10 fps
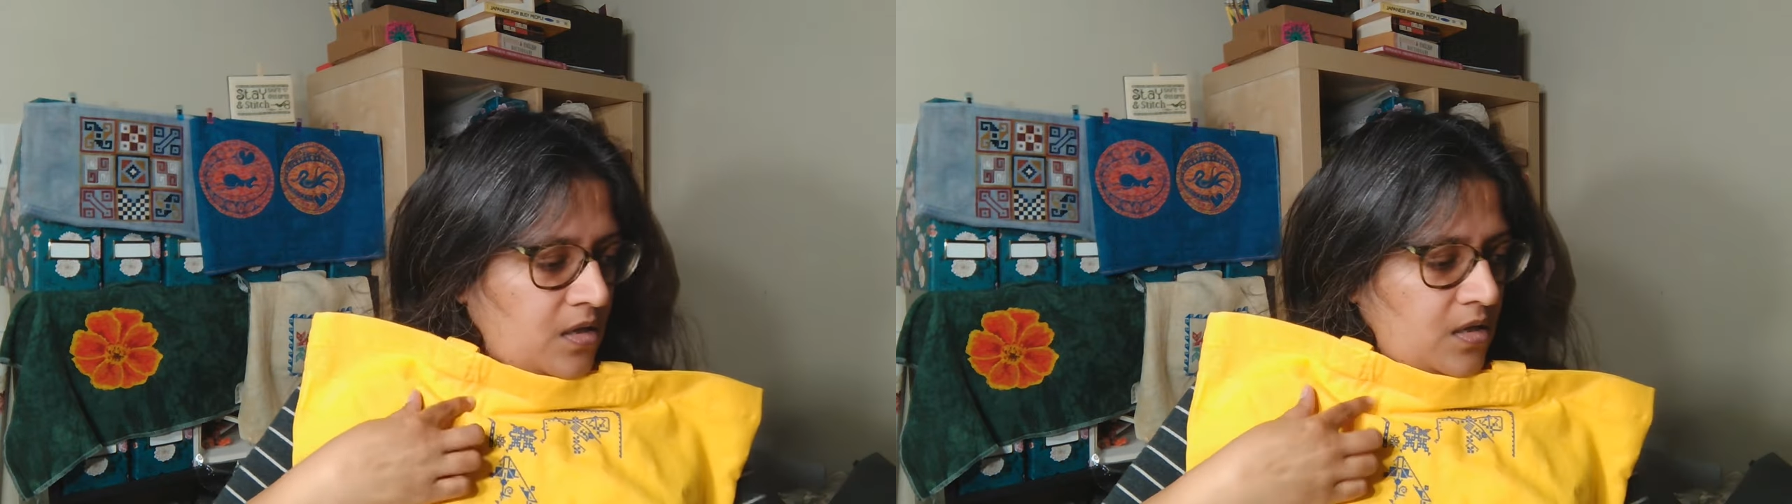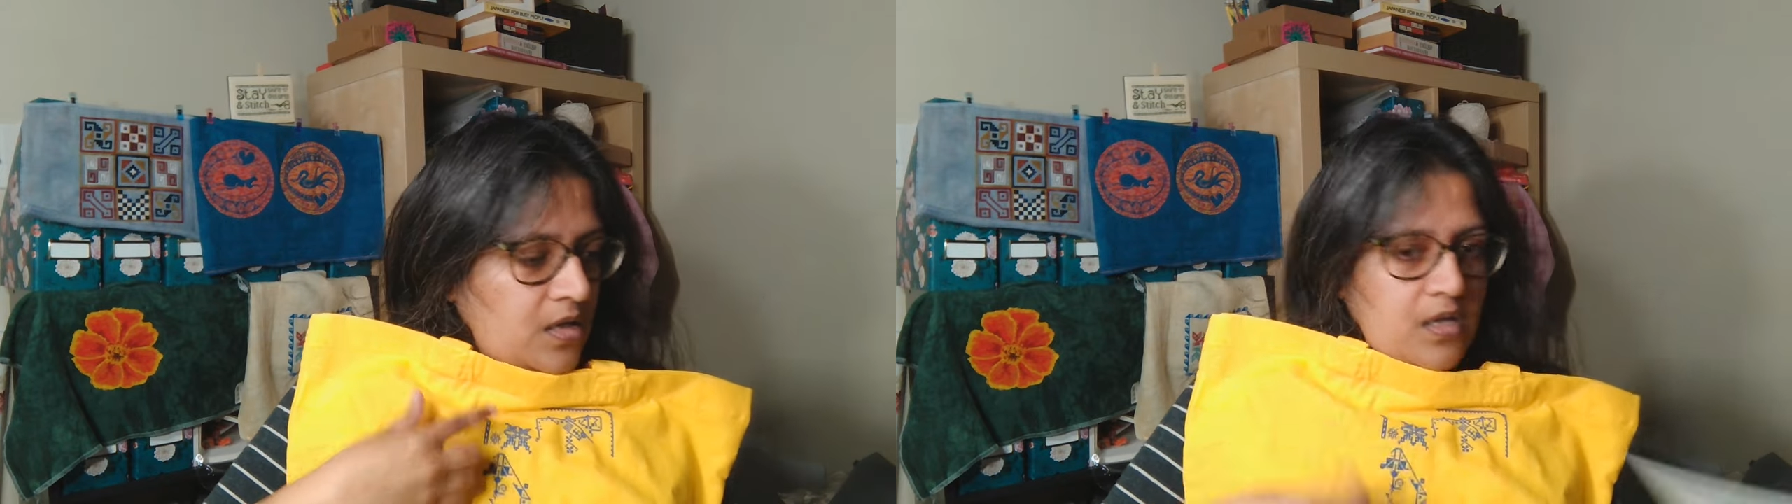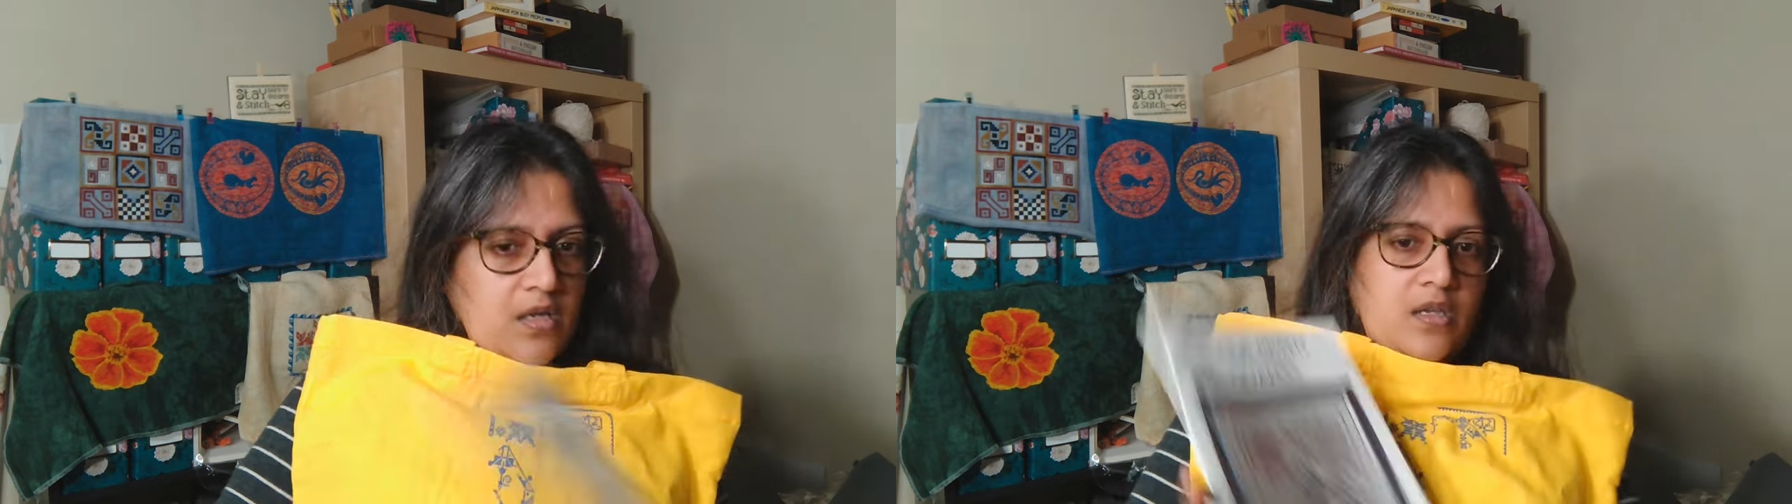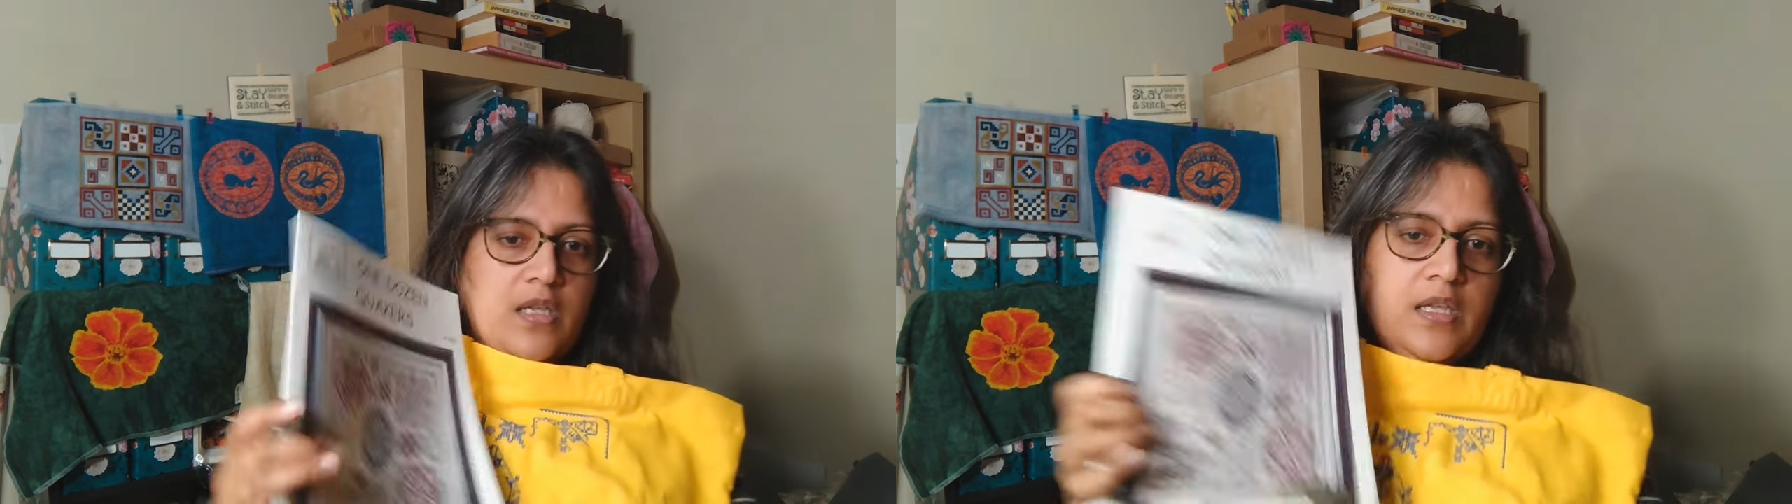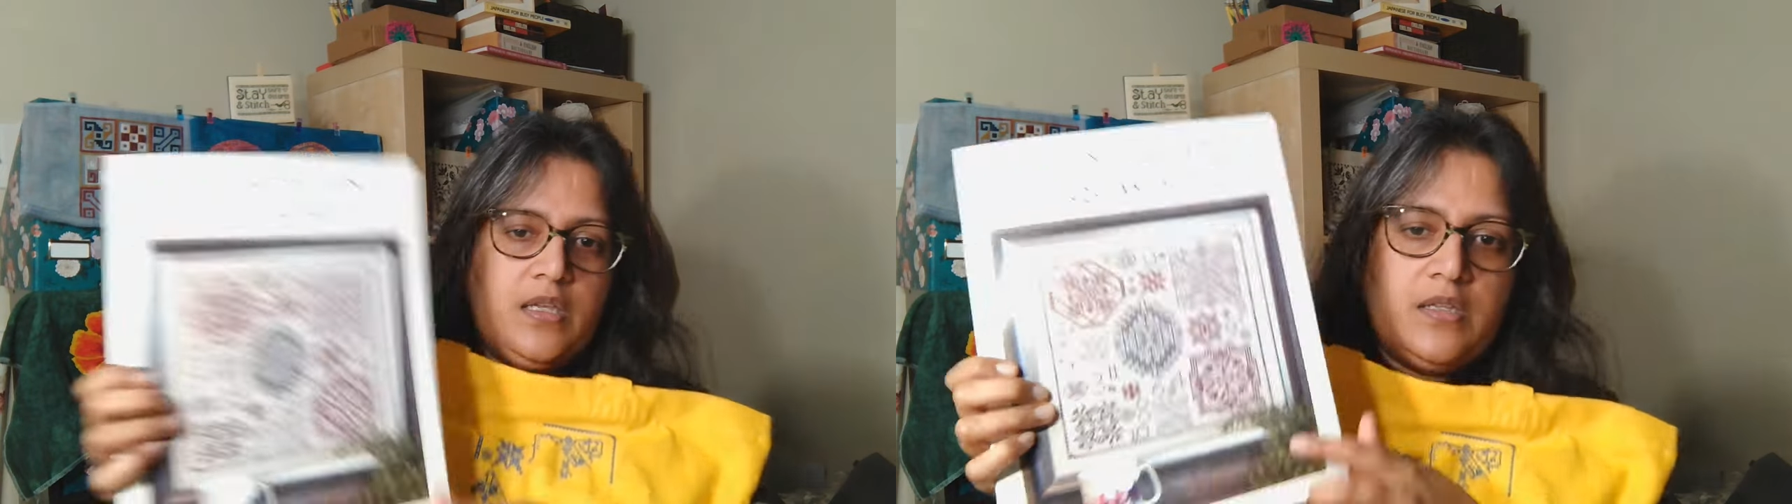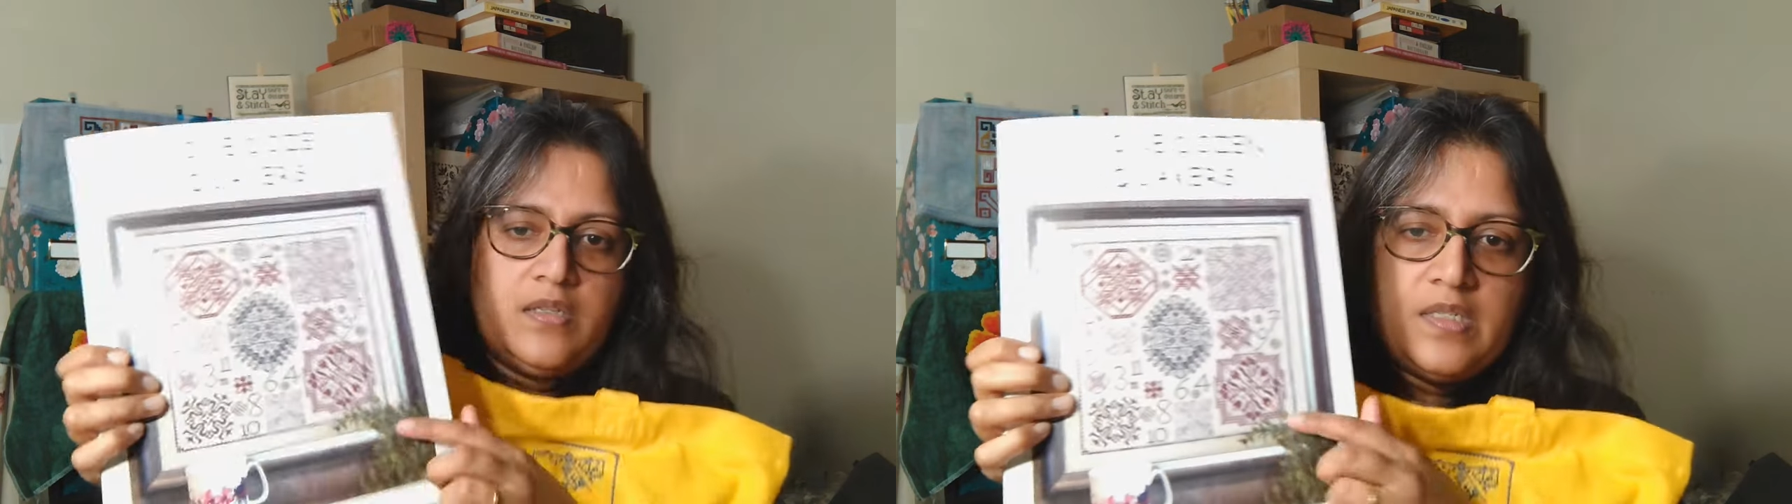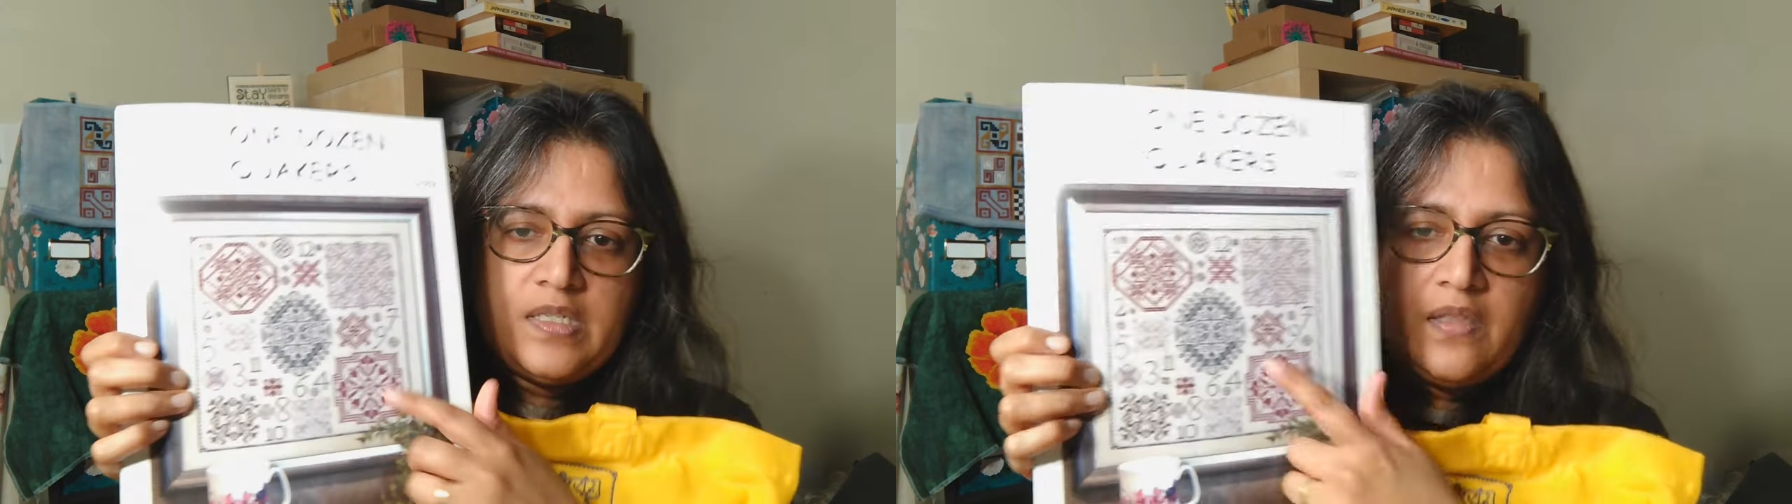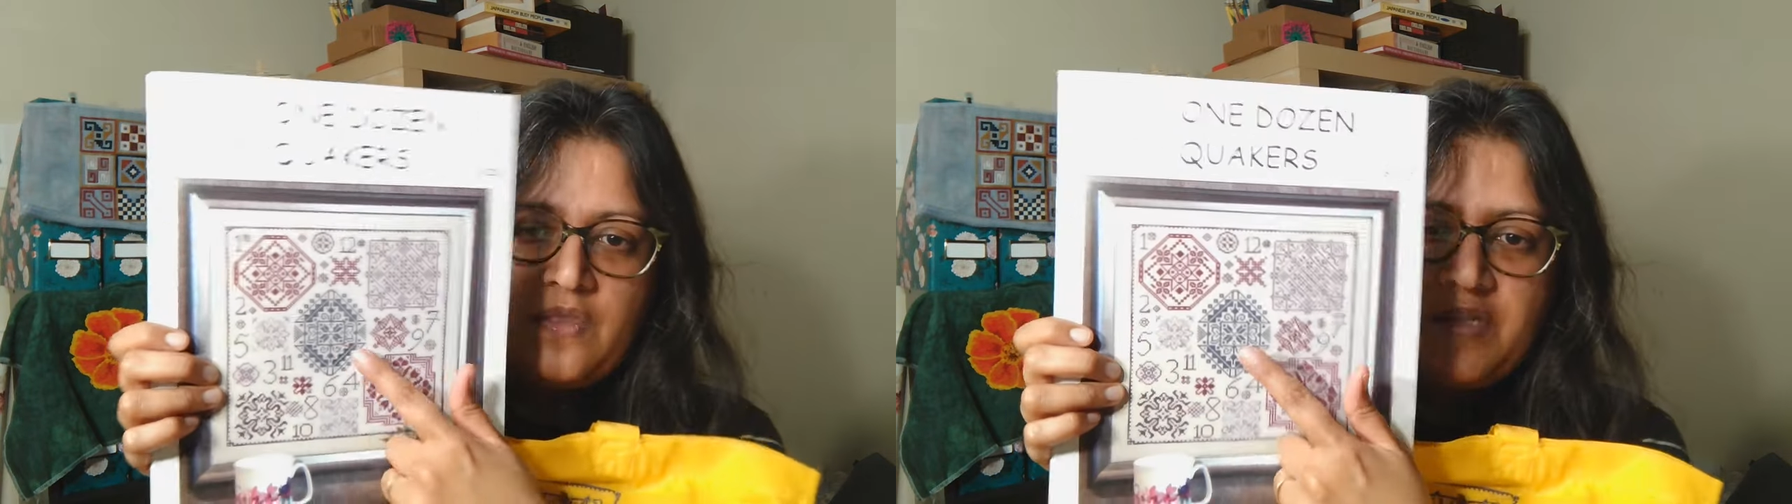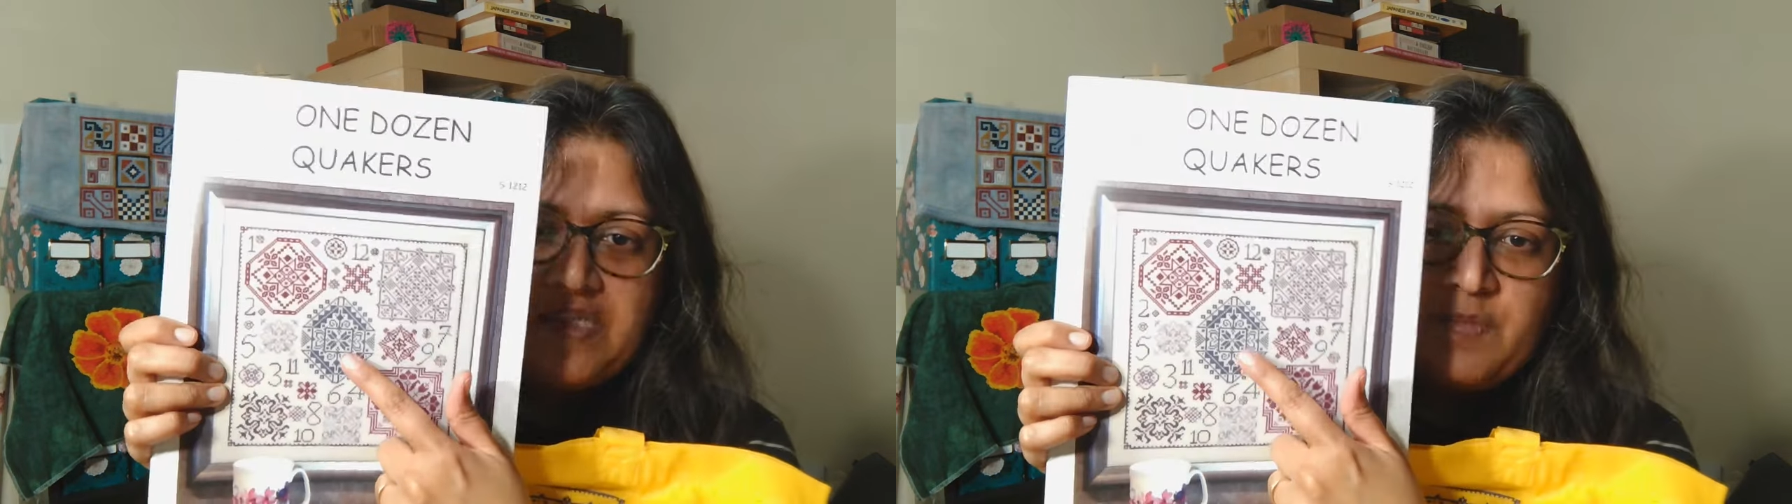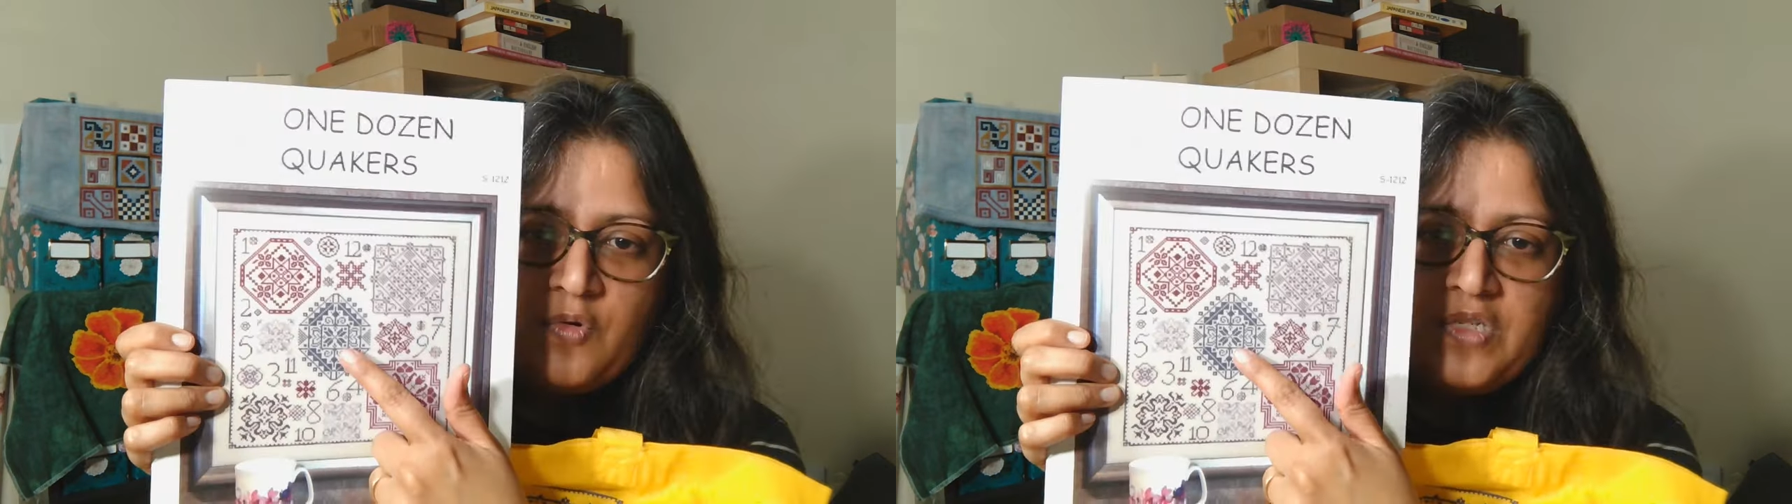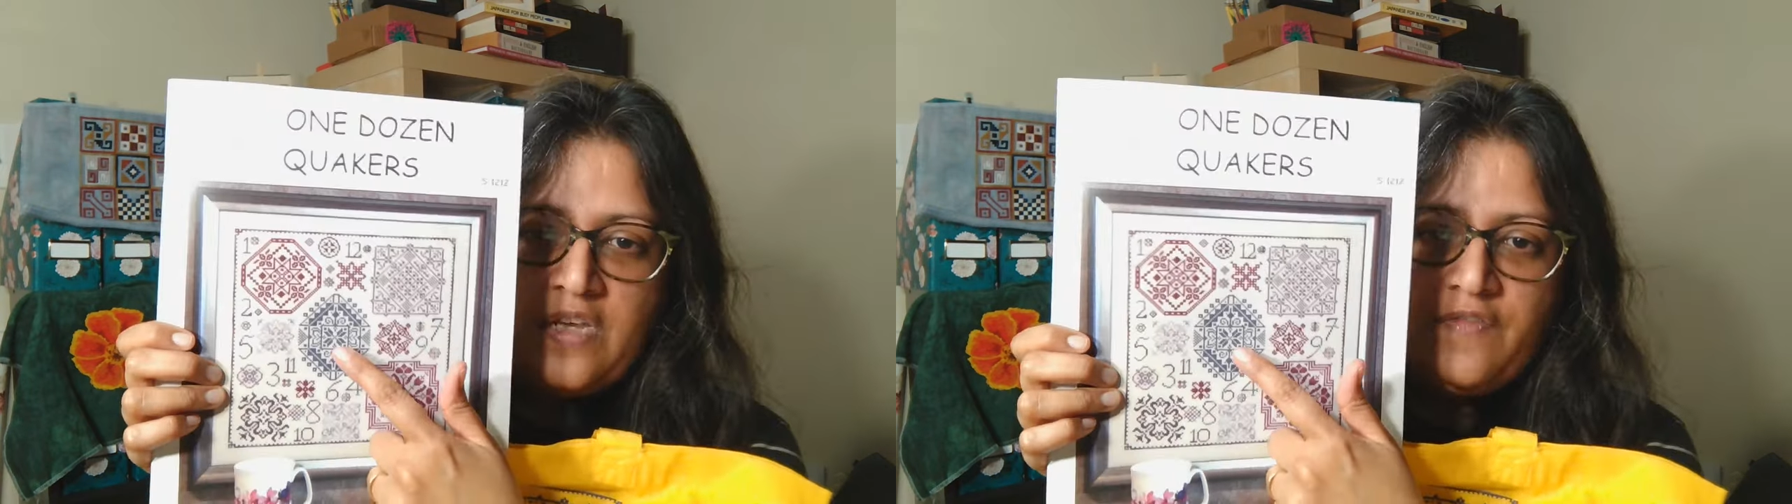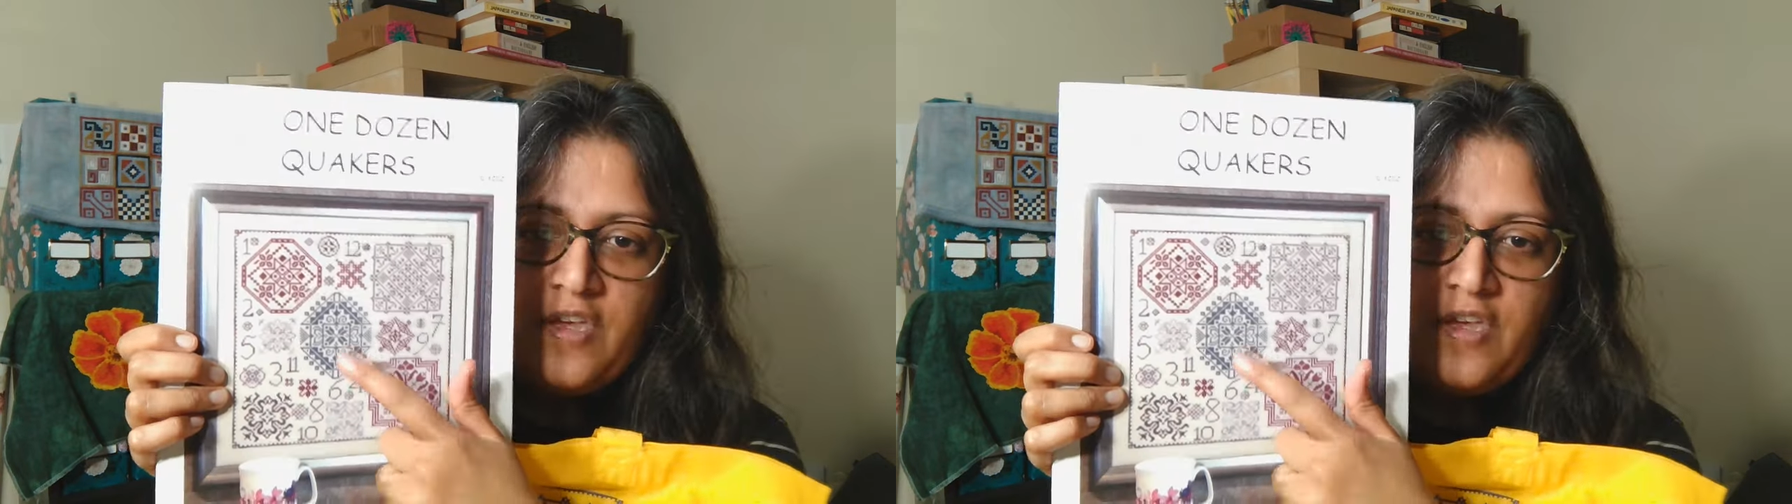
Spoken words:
is this motif here.